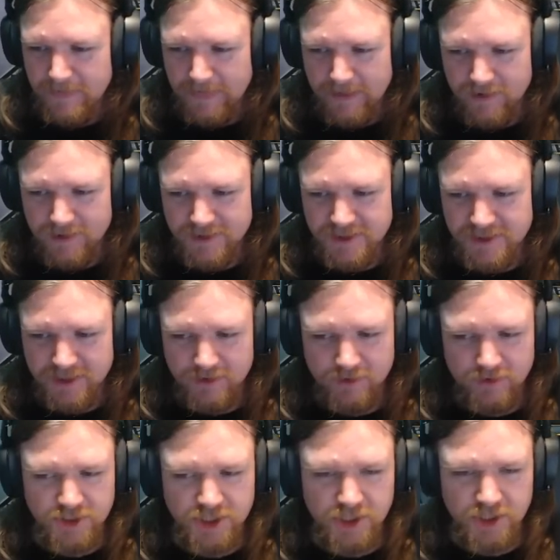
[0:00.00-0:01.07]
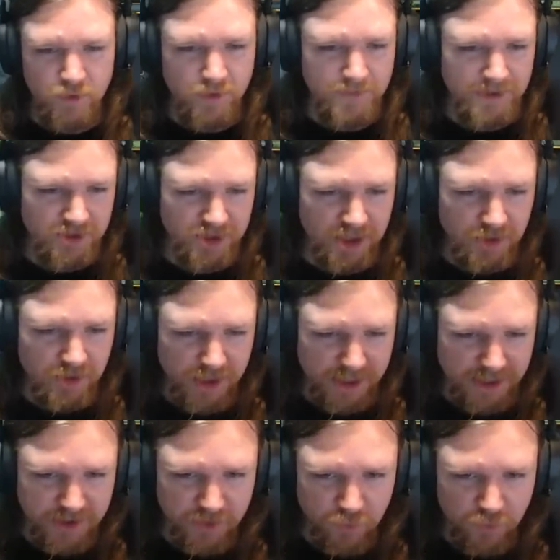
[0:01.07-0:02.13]
And let's take a look at Genoa, because Genoa
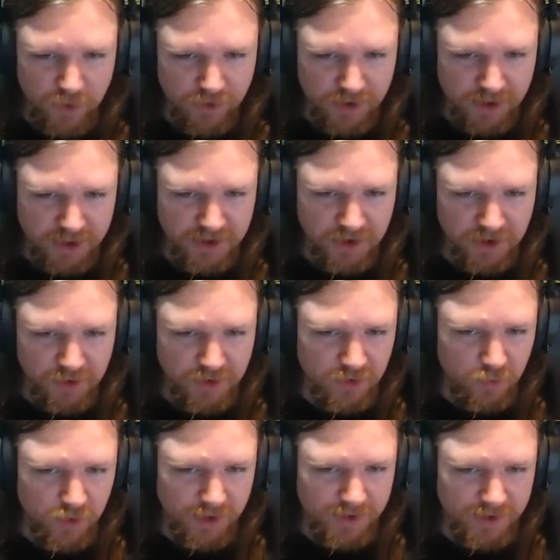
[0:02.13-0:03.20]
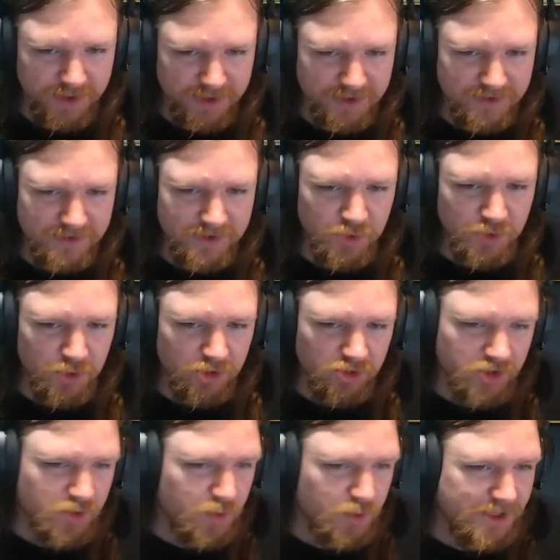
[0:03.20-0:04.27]
is the wealthiest node in the world. It's
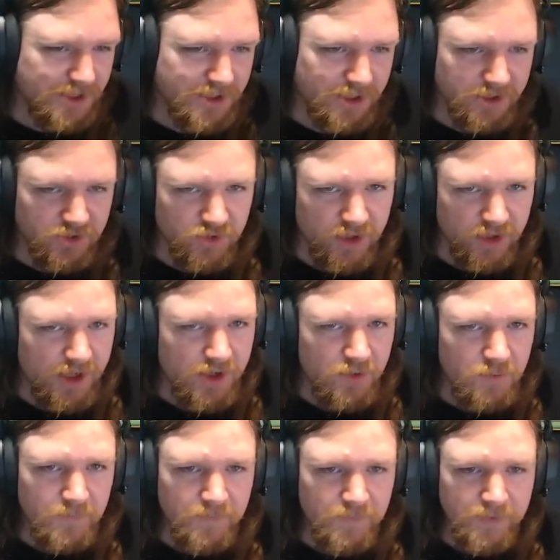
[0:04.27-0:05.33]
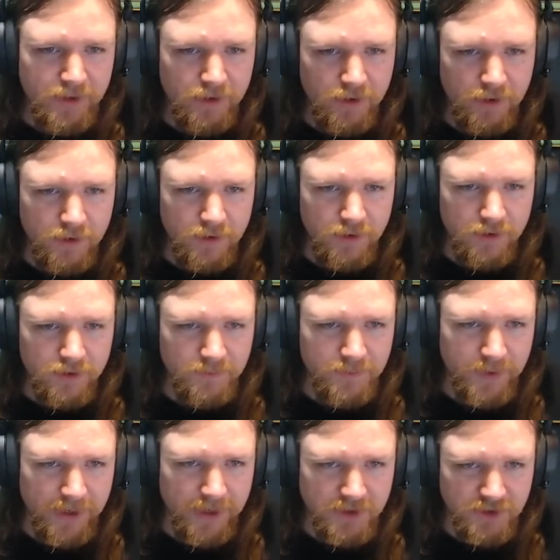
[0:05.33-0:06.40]
220 ducats right now,
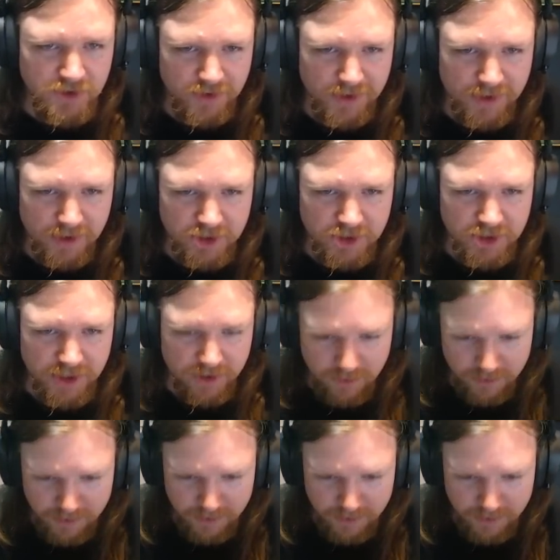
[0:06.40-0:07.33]
compared to the English channels,